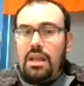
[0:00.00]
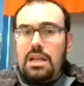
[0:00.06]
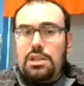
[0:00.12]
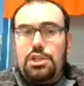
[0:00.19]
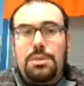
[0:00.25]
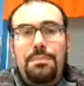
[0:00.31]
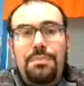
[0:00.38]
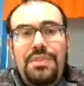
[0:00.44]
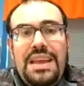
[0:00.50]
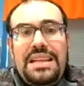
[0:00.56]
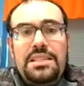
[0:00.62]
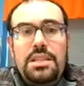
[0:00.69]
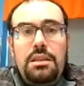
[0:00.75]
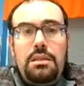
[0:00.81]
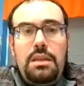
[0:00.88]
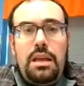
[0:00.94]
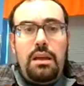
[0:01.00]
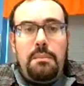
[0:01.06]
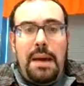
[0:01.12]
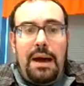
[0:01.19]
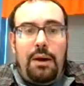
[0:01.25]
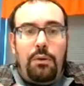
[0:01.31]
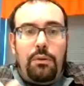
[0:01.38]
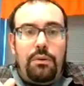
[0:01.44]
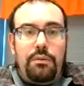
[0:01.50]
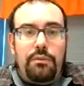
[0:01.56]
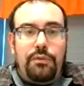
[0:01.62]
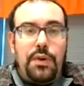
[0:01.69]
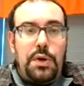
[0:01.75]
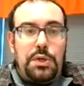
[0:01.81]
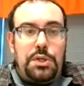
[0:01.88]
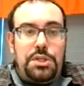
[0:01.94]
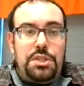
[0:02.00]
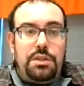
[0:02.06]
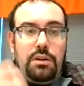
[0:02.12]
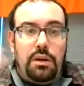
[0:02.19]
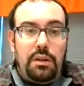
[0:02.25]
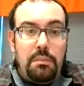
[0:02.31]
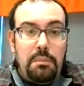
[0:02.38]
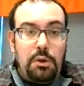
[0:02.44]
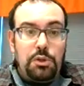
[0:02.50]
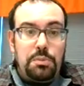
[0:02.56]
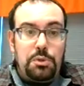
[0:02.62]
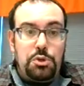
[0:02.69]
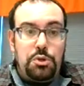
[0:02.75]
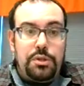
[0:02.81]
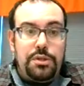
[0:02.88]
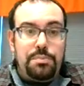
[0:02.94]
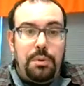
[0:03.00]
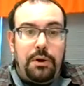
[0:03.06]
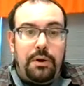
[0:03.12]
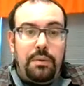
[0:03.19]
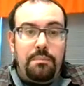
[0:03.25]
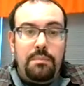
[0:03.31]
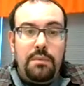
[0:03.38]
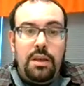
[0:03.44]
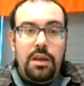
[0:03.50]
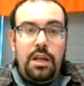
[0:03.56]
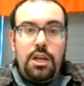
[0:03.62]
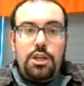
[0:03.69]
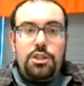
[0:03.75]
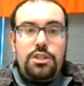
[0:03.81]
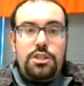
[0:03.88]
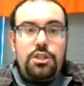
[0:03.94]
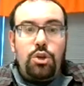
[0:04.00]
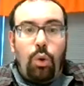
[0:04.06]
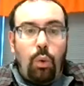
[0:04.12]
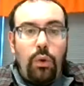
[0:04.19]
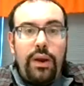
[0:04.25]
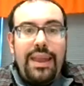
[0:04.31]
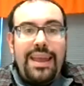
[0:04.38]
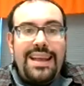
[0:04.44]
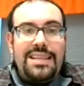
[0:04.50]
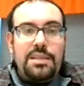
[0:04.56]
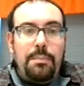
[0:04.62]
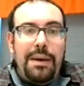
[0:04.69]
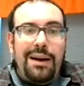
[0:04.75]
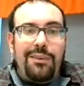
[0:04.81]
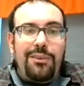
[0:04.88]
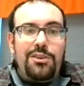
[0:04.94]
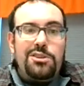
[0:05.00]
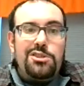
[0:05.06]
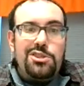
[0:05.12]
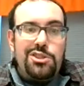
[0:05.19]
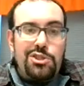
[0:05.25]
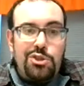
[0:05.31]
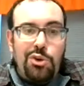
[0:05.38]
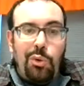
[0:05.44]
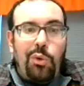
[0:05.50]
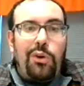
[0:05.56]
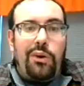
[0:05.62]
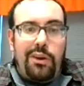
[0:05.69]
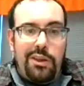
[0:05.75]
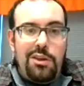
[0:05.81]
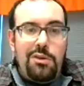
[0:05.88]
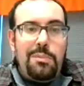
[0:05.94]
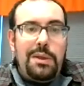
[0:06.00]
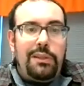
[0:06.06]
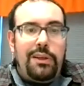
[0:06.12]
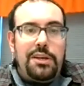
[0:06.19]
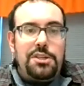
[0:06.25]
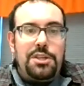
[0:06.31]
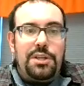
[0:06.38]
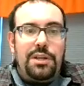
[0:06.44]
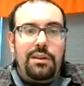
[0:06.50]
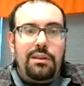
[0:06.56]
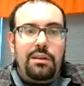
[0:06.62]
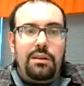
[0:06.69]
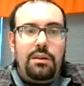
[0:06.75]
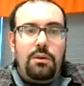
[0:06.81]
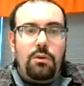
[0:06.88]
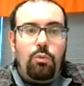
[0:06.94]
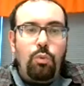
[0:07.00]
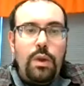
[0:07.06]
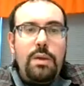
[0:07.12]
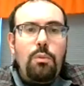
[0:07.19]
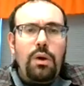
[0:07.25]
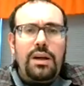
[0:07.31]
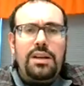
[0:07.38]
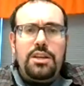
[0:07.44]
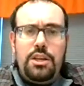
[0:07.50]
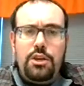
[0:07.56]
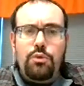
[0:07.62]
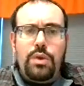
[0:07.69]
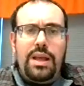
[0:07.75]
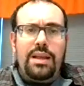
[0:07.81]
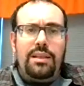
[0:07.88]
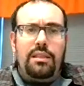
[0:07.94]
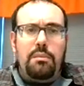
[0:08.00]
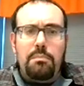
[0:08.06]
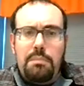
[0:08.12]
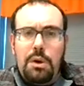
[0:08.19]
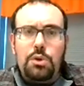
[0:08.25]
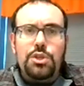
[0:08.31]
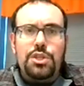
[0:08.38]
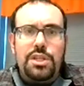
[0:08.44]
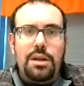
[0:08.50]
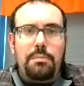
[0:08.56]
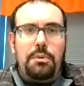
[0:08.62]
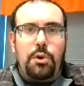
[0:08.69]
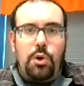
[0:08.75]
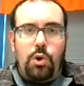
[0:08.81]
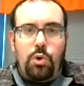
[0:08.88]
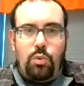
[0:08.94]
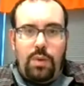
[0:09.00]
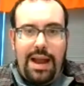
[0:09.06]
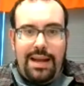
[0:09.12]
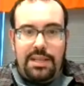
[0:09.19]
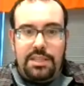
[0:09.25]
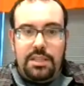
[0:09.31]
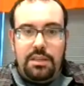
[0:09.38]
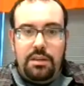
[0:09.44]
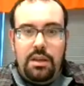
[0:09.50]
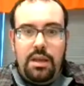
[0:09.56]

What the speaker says: Some things to think about. First, on the multiple choice part, scoring is about score accumulation. We want you to get the most number correct.